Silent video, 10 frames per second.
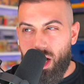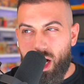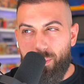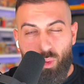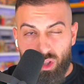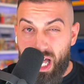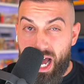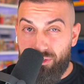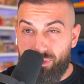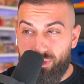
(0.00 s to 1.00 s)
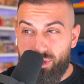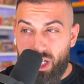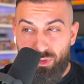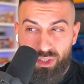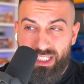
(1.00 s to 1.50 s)
um, we're live.
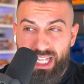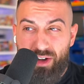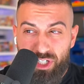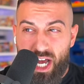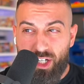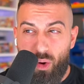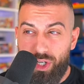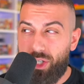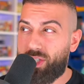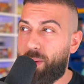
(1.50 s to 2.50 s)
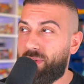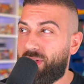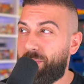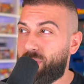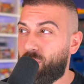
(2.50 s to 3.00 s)
If you see a live chat going, you could type in
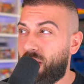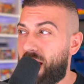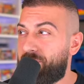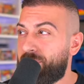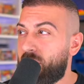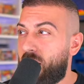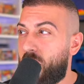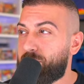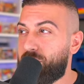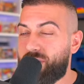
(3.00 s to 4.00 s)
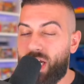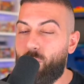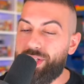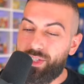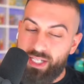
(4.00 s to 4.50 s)
there. That means we're live. Um, so you just got to
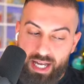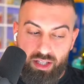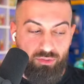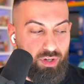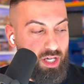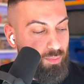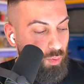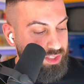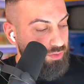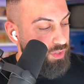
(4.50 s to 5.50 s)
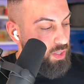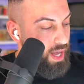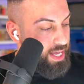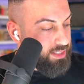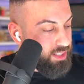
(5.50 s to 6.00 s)
wait till the end of the video. But once the video
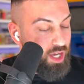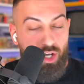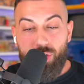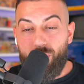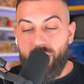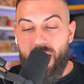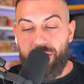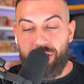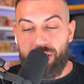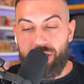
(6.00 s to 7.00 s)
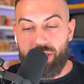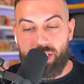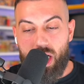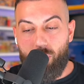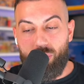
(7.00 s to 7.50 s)
ends, you can actually
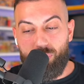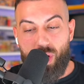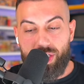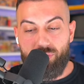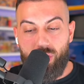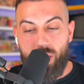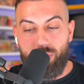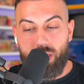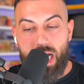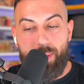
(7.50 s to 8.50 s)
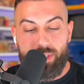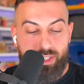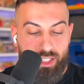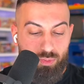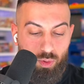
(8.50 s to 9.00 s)
just uh, refresh the video and the comment
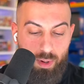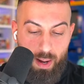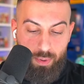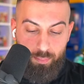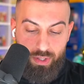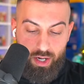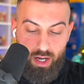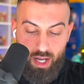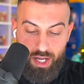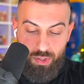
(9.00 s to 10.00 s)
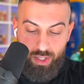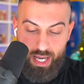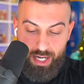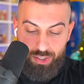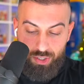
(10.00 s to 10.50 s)
section will pop up there and you can
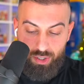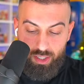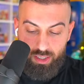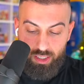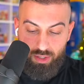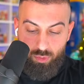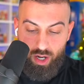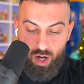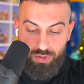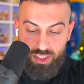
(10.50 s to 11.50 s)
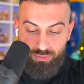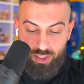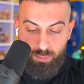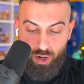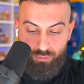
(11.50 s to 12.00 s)
enter the giveaway. Oh, this
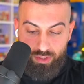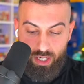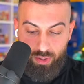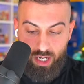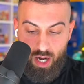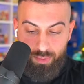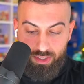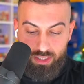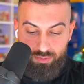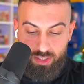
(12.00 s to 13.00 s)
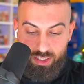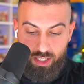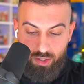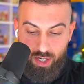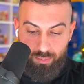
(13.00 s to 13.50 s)
fits perfect. There we go. I'm going to sleeve this
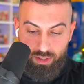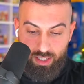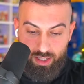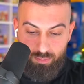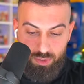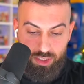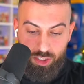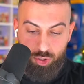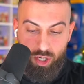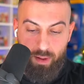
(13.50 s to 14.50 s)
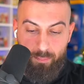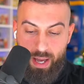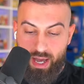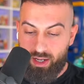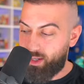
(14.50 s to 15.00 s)
sucker up in like a just a straight up
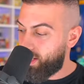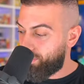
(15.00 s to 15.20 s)
bag